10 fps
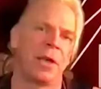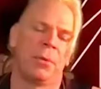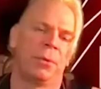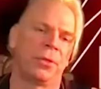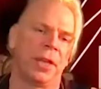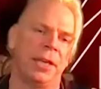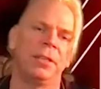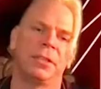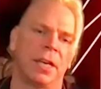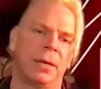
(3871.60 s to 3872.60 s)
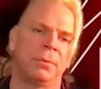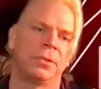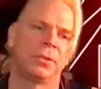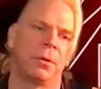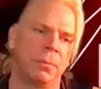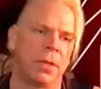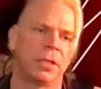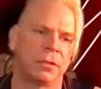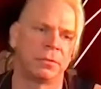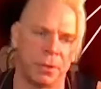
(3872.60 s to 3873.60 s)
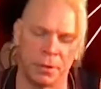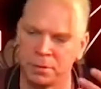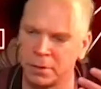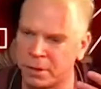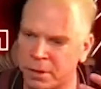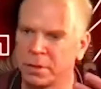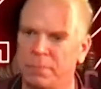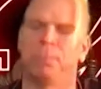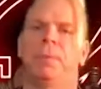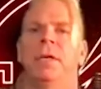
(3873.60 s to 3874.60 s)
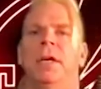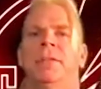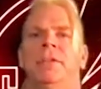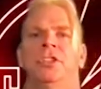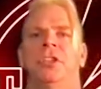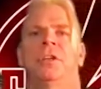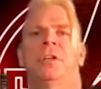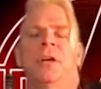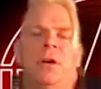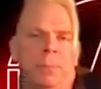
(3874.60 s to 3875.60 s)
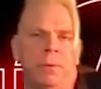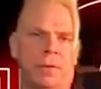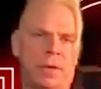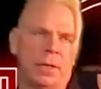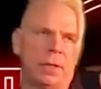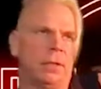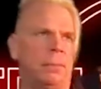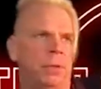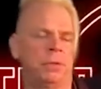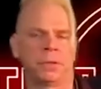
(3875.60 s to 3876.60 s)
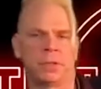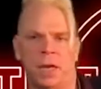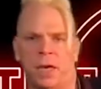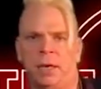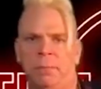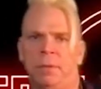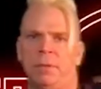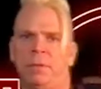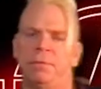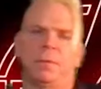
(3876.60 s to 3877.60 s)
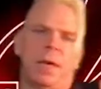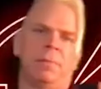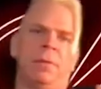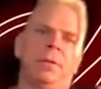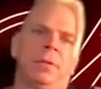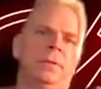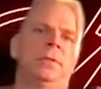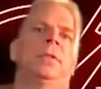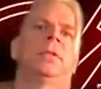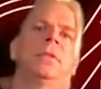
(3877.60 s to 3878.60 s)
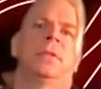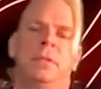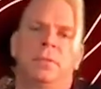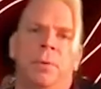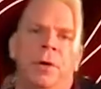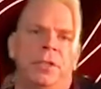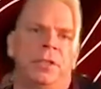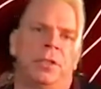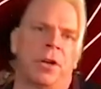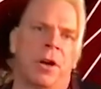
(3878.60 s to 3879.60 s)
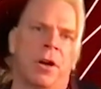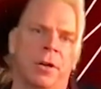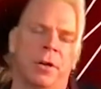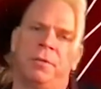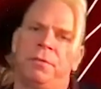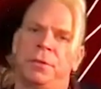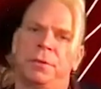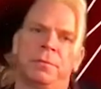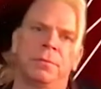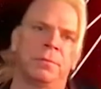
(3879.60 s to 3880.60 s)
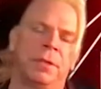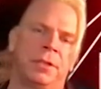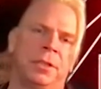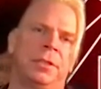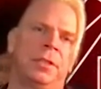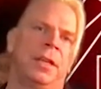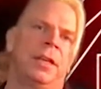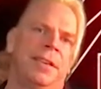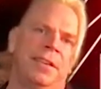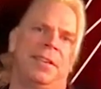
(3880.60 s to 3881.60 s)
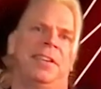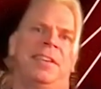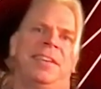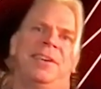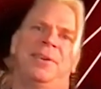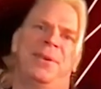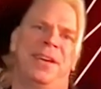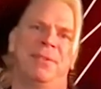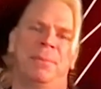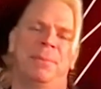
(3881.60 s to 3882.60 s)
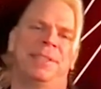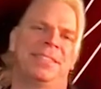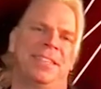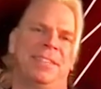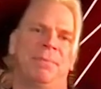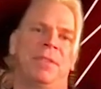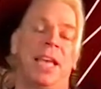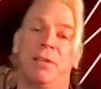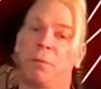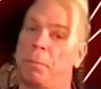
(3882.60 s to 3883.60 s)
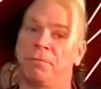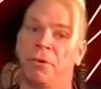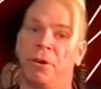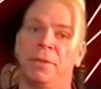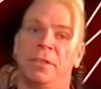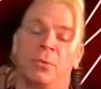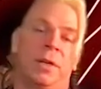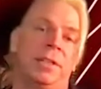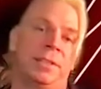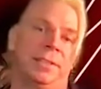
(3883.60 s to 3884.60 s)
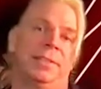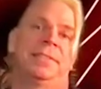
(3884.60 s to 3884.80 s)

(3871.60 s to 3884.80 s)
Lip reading: Well, thank you, Deb, so much for being on the show. I hope you've had a beautiful time, and you have a little inspiration in your heart, or you feel very good or whatever. But thank you for performing as well.